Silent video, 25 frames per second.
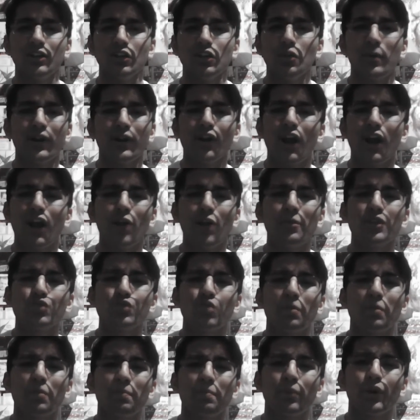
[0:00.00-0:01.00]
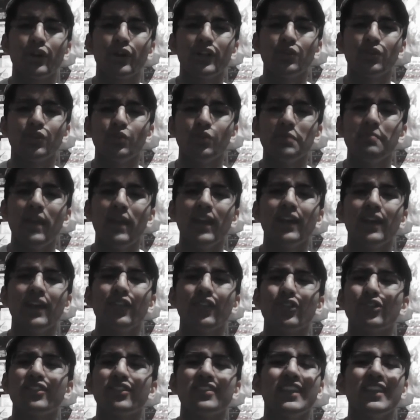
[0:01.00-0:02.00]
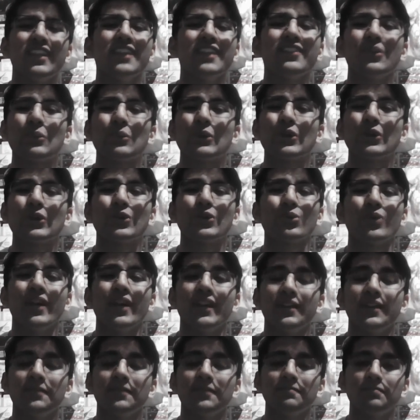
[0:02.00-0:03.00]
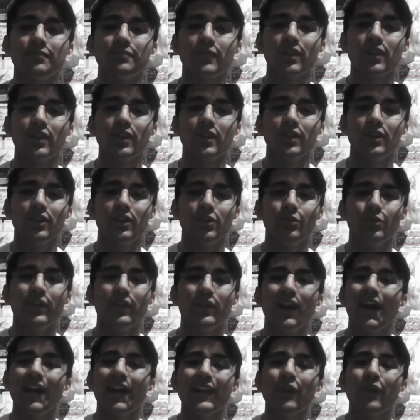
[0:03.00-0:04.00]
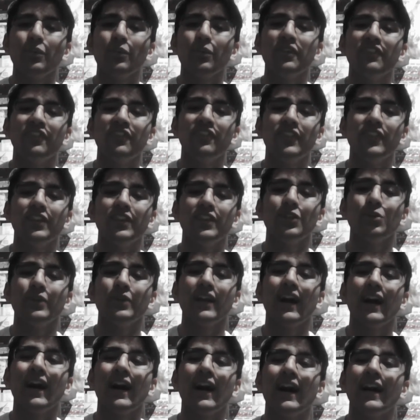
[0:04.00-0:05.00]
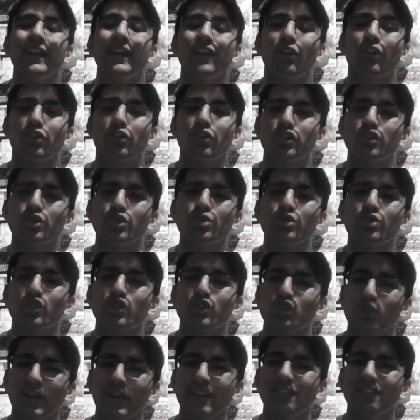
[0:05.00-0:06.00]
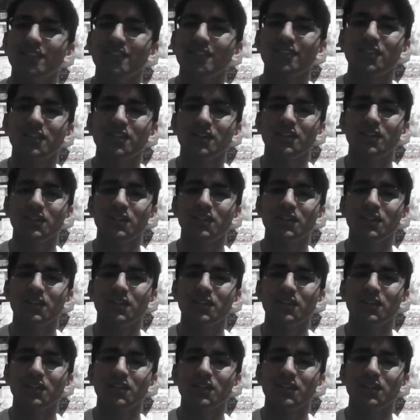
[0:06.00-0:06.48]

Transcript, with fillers: No matter how much we're burdened, we make others think that we're great. We hide how we feel, we hide our true traits.